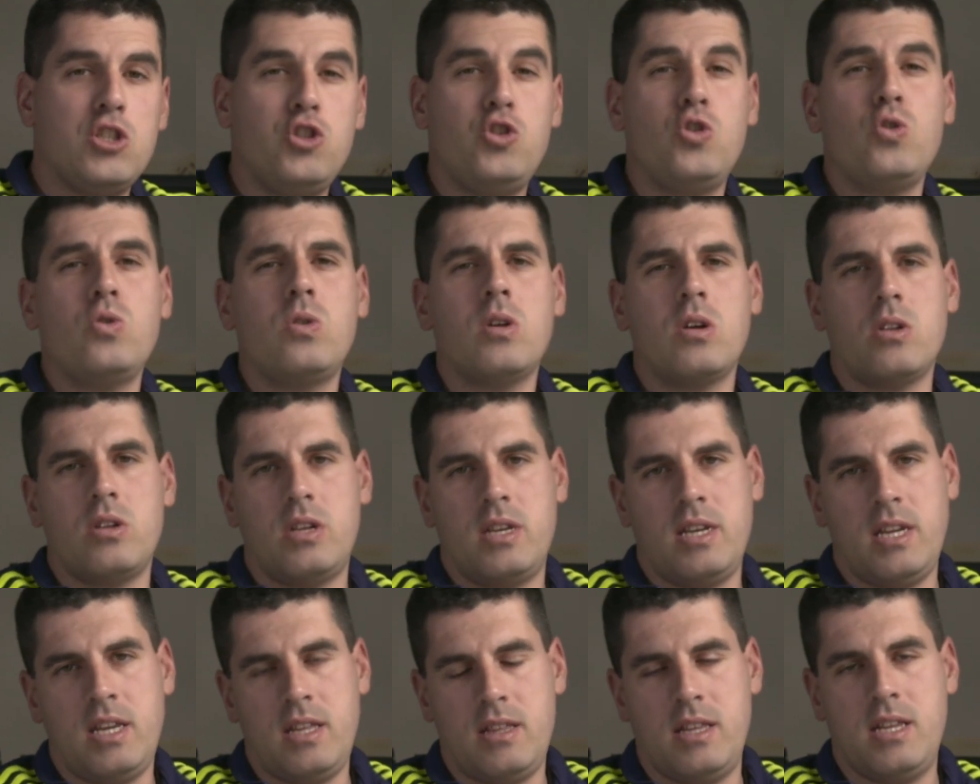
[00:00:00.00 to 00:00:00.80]
You
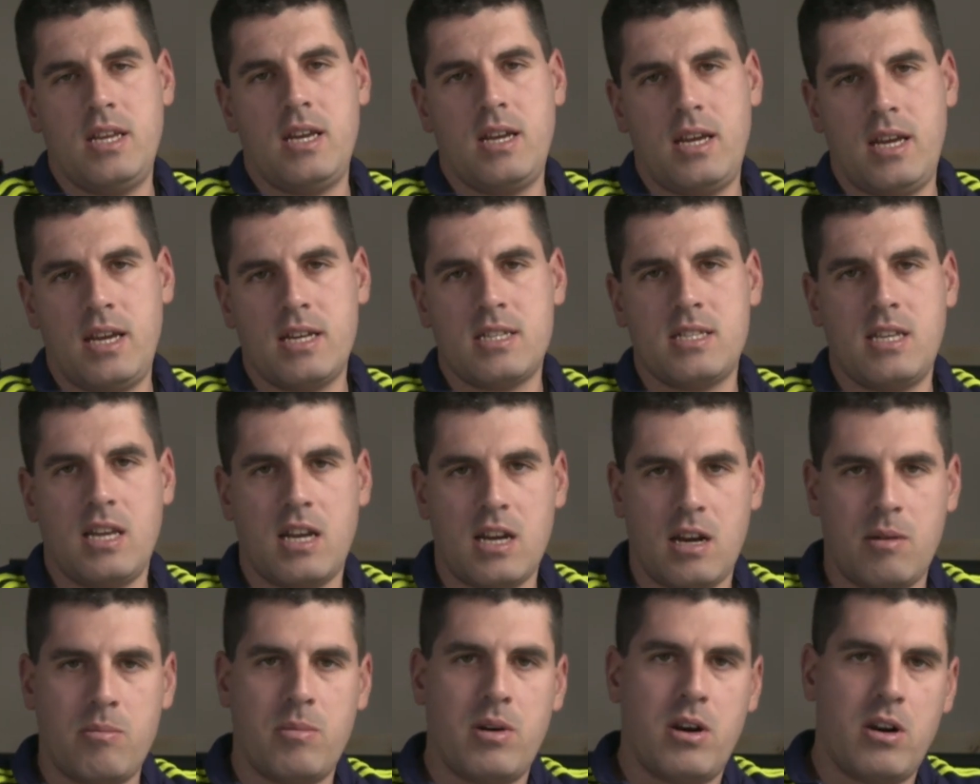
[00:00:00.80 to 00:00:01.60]
don't need the
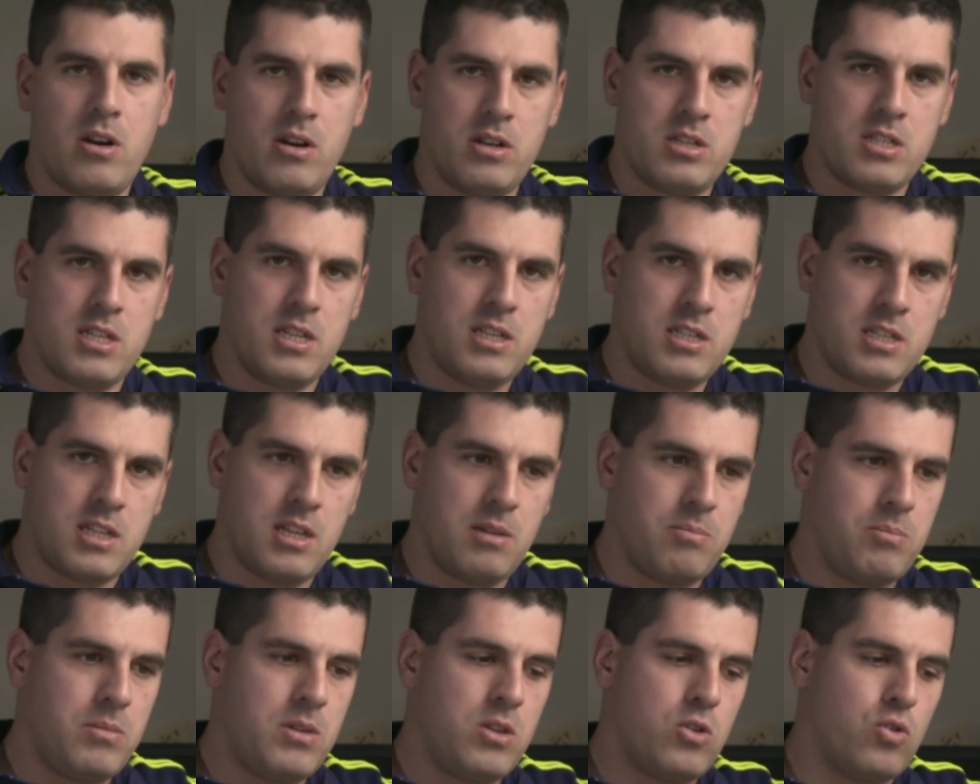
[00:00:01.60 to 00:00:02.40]
XDCAM Air
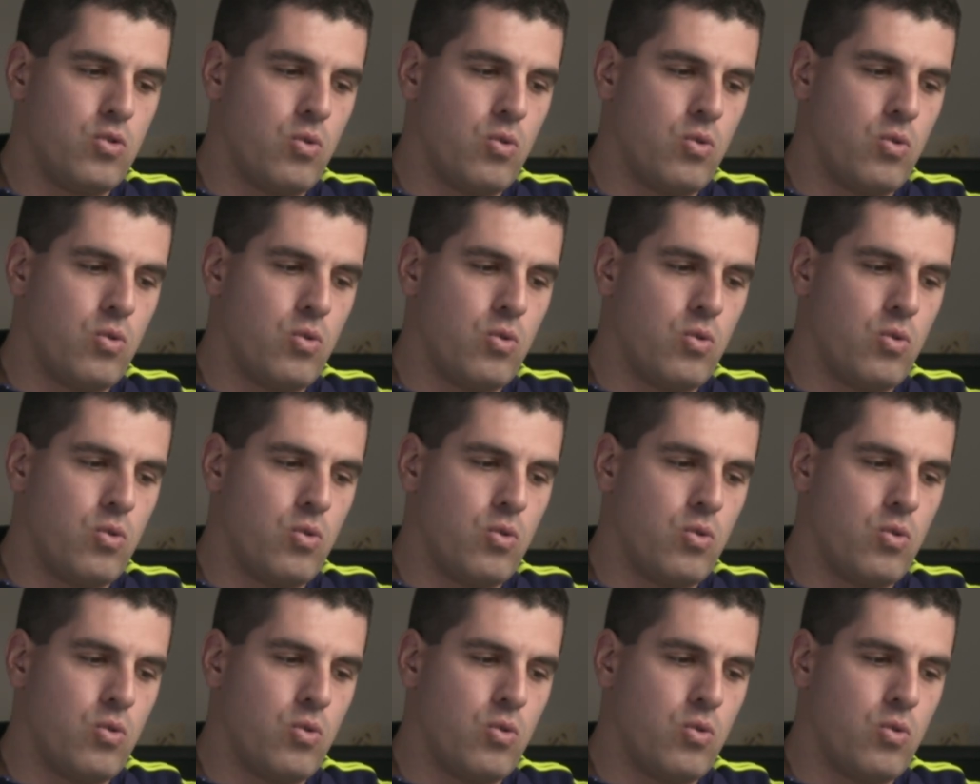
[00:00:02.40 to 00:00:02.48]
system